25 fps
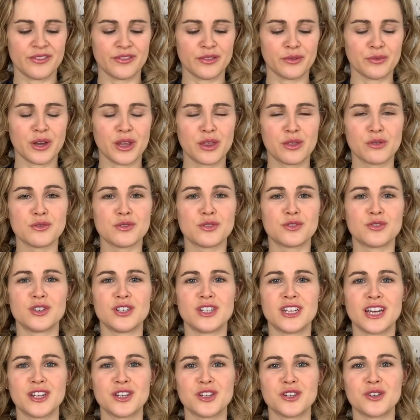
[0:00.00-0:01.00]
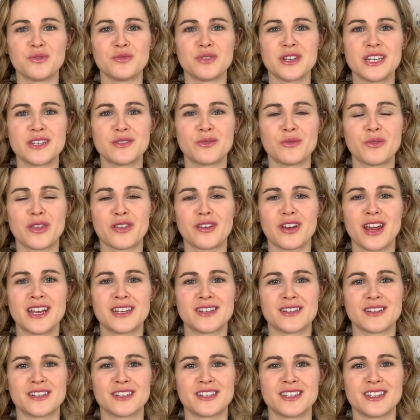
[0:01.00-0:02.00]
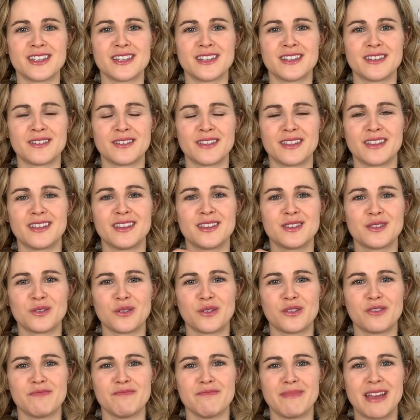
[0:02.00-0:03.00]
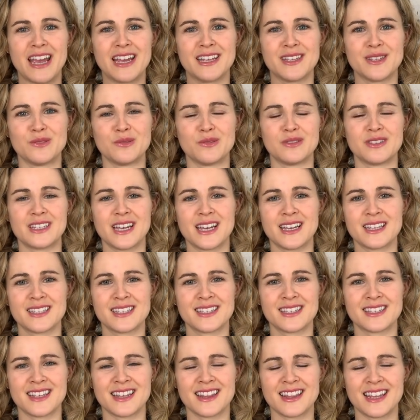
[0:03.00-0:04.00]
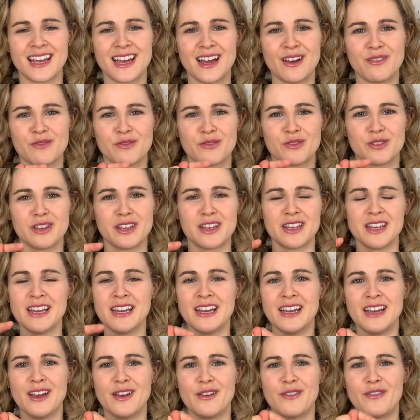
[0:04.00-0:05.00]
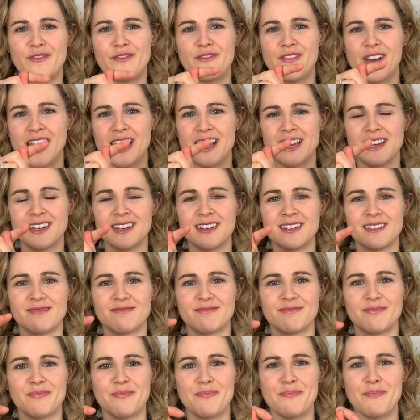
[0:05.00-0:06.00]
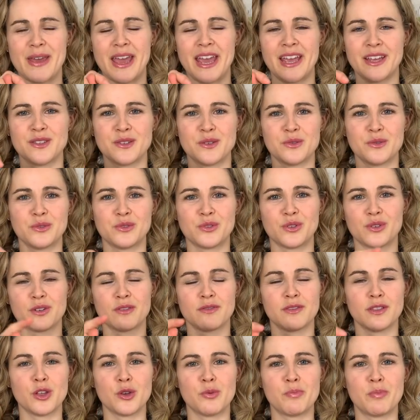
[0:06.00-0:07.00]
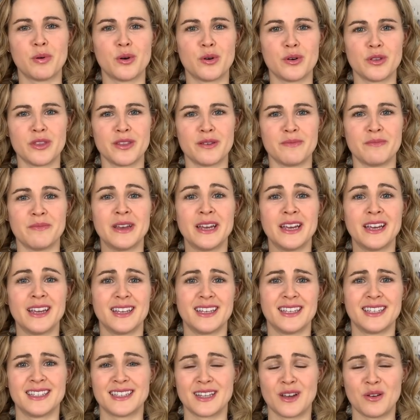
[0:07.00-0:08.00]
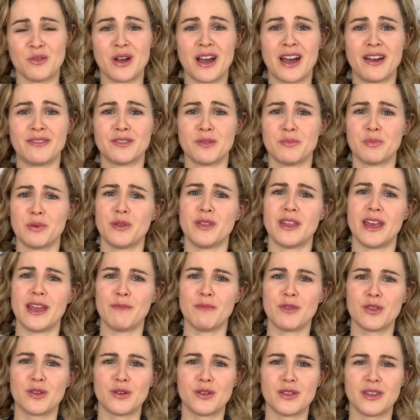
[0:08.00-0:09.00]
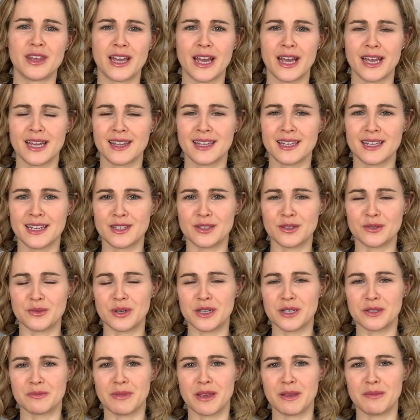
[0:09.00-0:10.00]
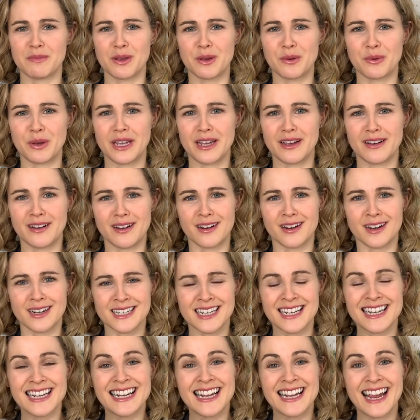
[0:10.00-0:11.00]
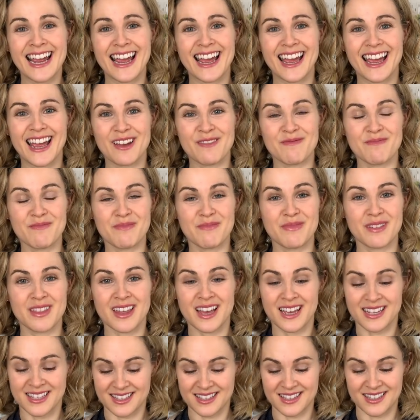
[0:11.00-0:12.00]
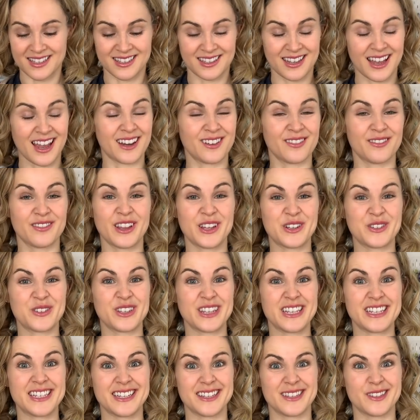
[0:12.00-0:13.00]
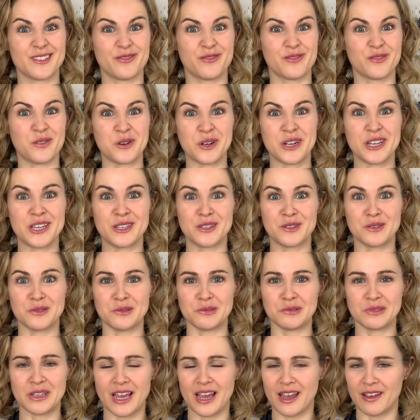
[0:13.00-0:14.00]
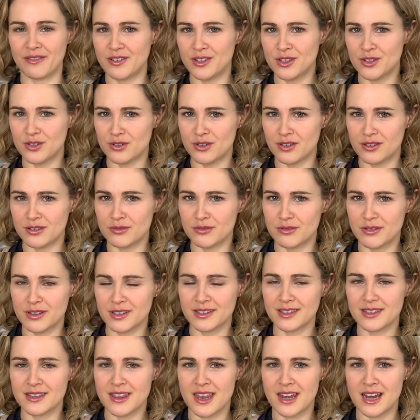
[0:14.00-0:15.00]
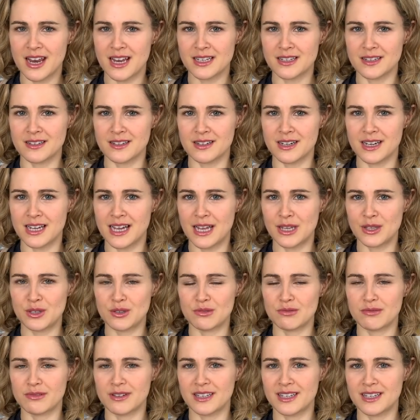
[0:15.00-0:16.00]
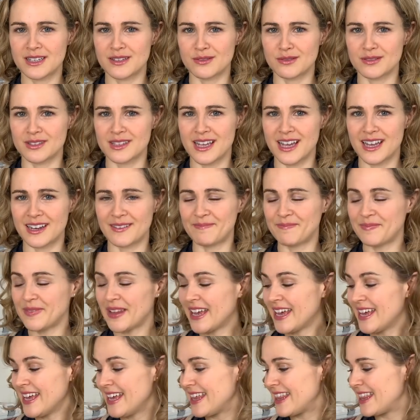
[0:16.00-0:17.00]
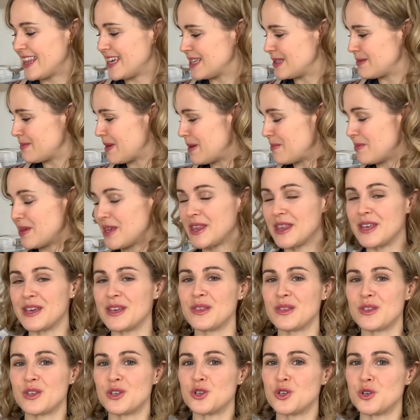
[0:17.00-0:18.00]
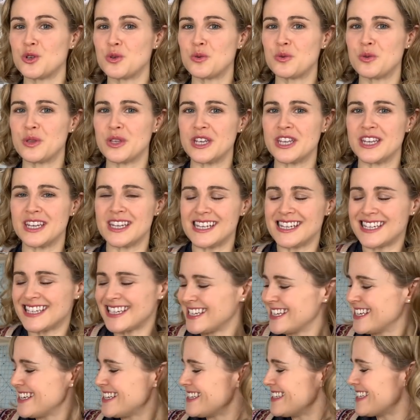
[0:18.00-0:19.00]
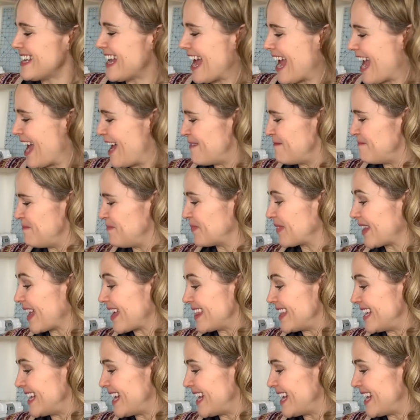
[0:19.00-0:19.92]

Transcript: even with those traditional needle threaders that are sort of metal discs and they have really fine metal sort of loop on them. You still have to put them through the eye of the needle, which might be quite hard, um, but this just kind of literally does it for you. So yeah, if you struggle threading your hand sewing needles, then this might be the, the tool that you need. Um, the